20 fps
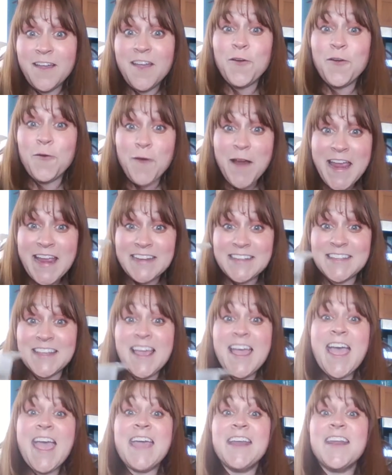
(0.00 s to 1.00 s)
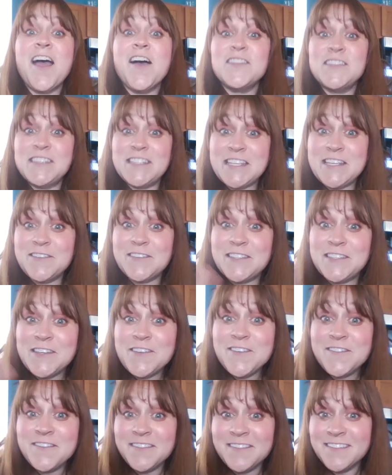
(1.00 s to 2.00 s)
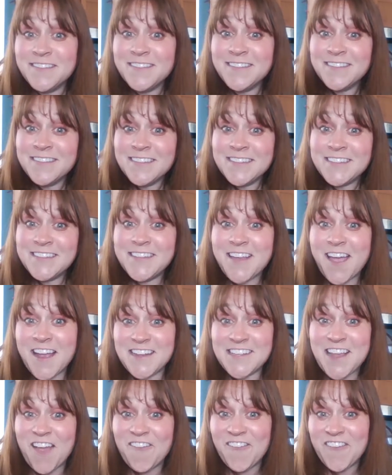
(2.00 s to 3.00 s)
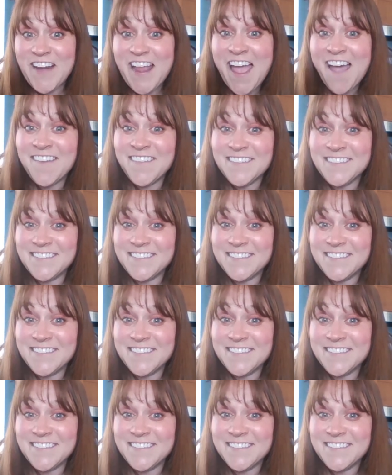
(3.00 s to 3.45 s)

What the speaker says: Great. And I'll see you soon. Ta-ta for now.